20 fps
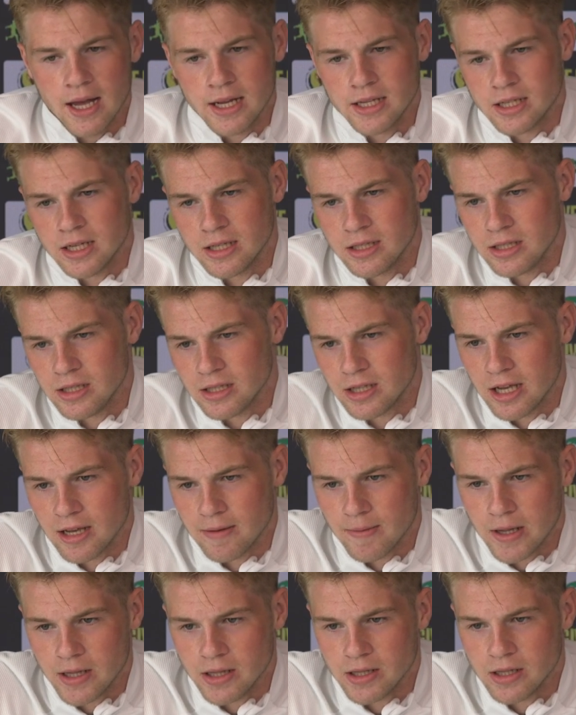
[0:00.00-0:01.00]
Since he's
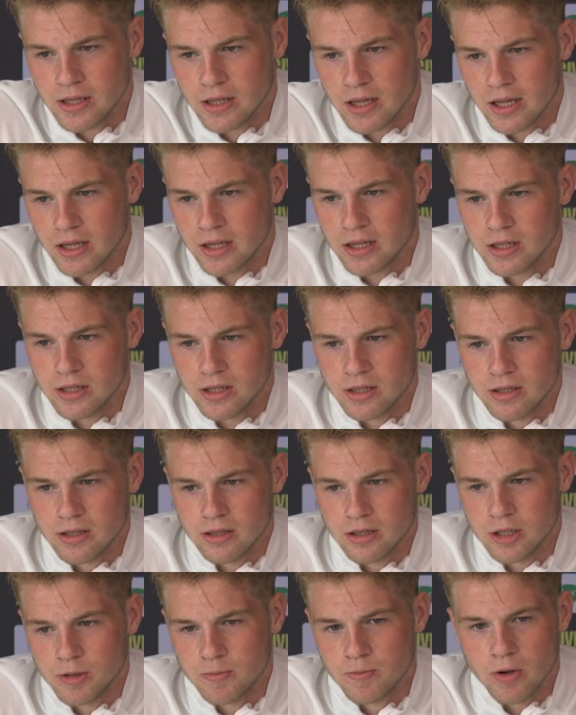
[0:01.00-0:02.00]
came in, I think
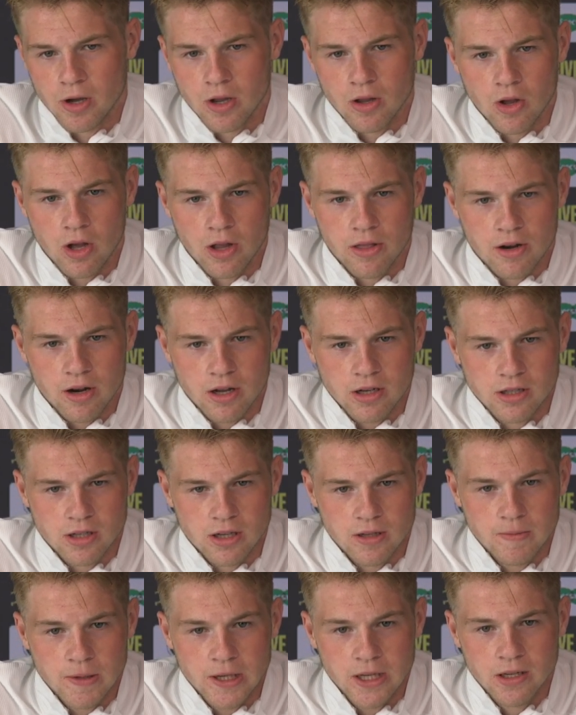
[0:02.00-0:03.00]
he's put a lot of trust
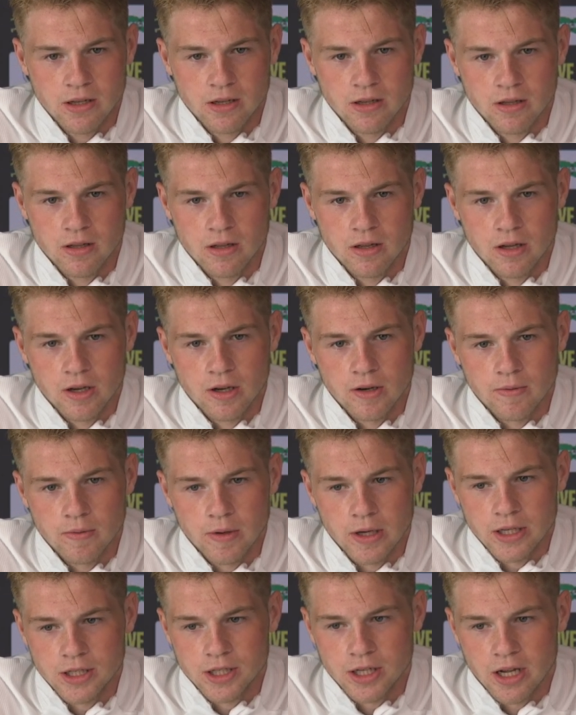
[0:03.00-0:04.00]
in me,
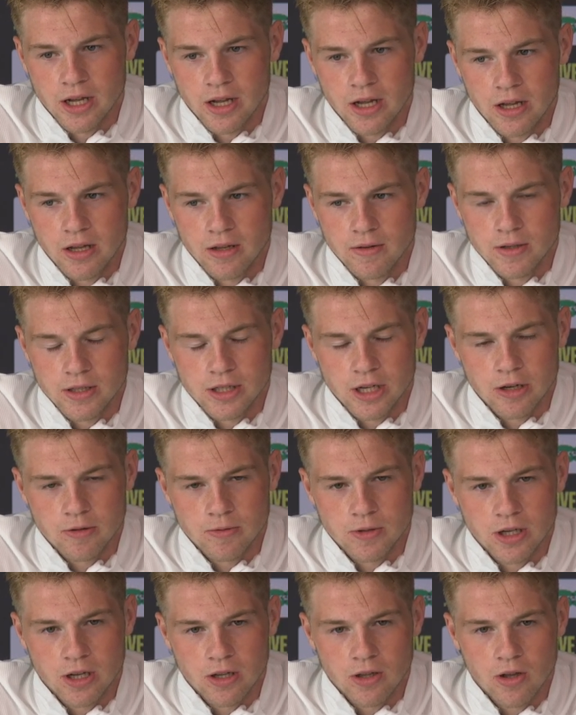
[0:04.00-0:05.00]
which
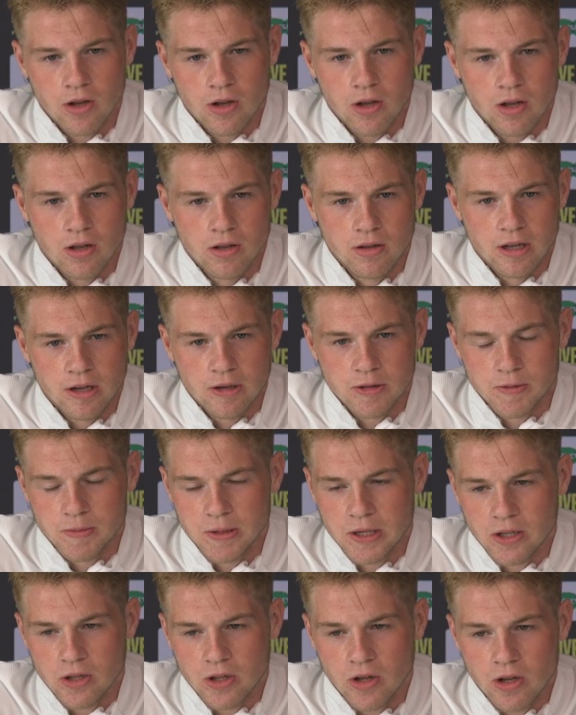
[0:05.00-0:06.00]
helps you a lot, helps
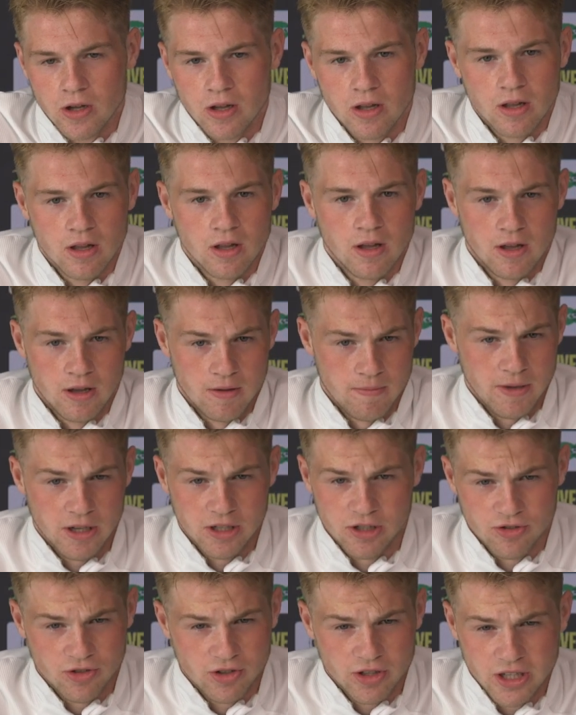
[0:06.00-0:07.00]
me a lot,
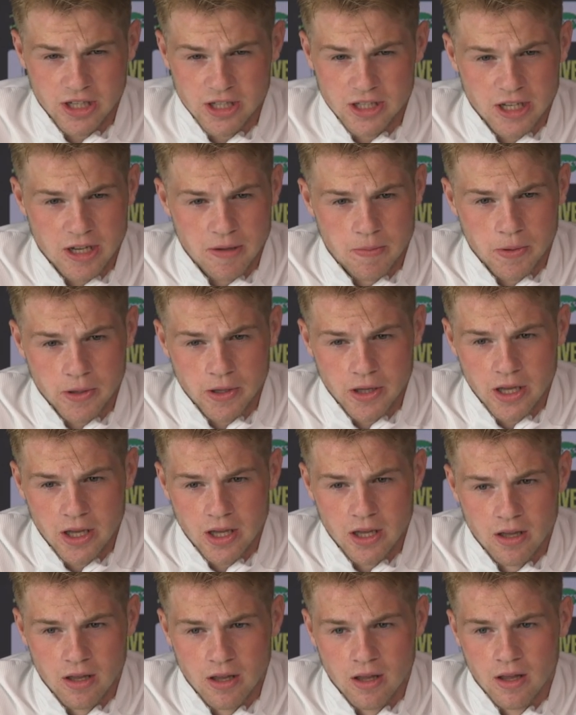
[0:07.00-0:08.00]
makes it really easy to
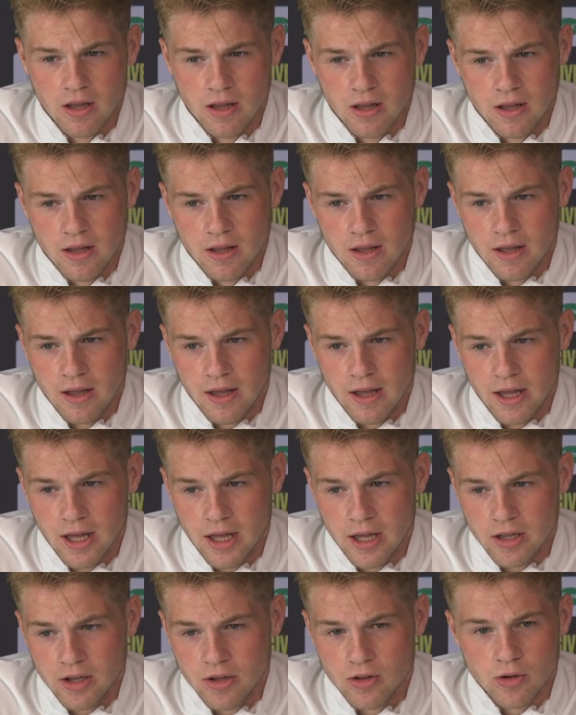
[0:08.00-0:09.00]
play.
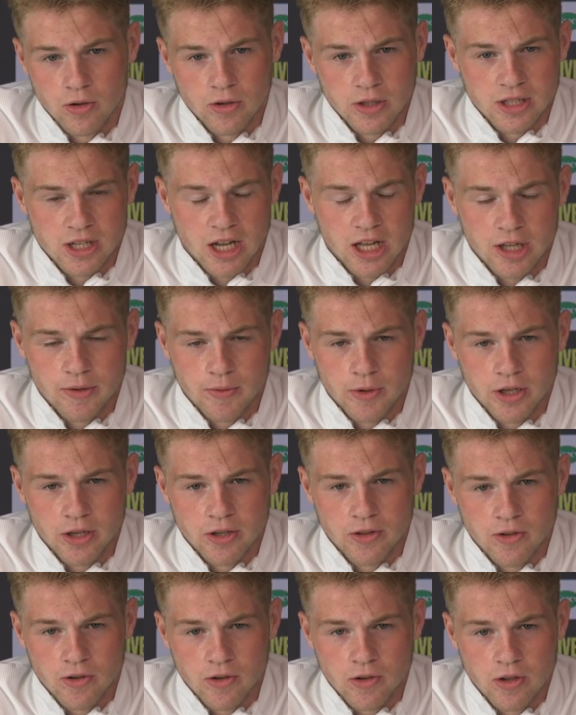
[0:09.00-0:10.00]
You know exactly what
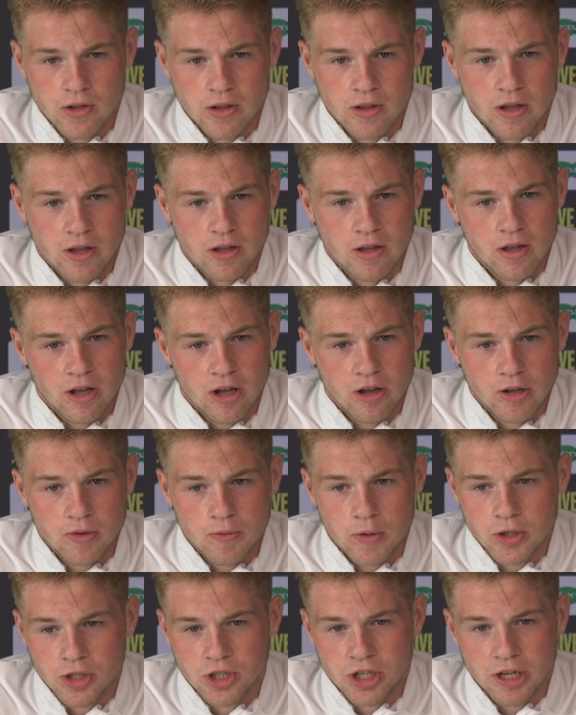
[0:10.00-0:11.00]
you're doing, how he
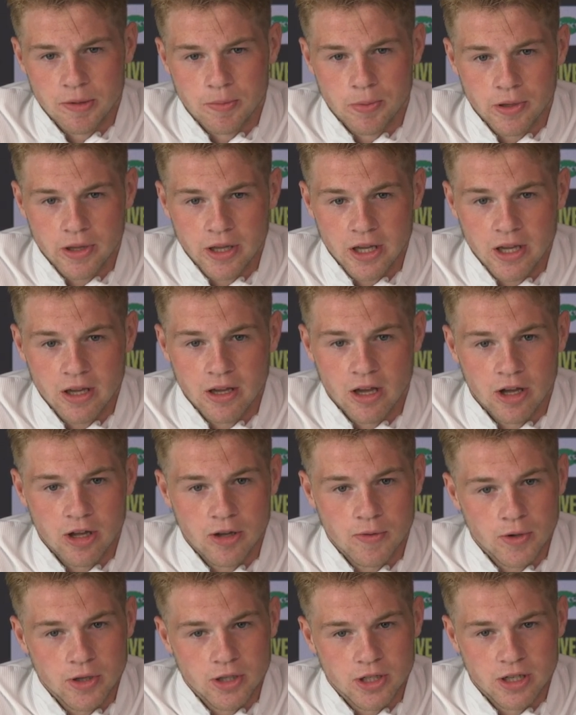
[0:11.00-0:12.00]
wants you to play, how
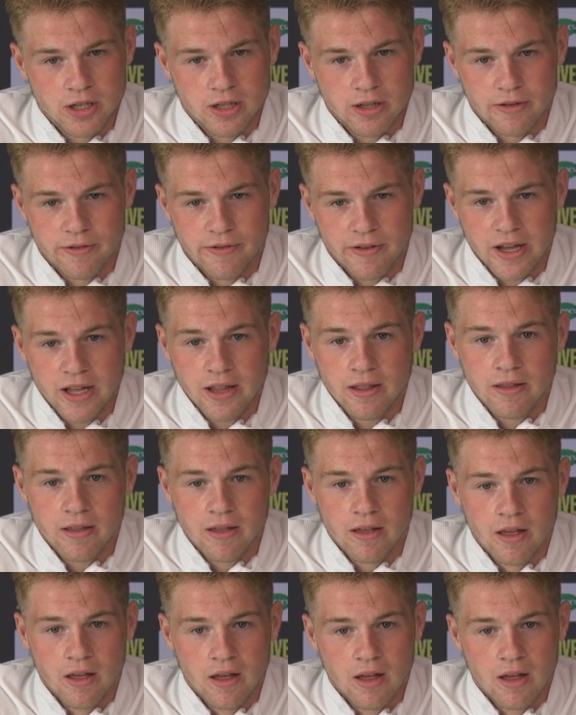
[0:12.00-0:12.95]
he wants you to defend.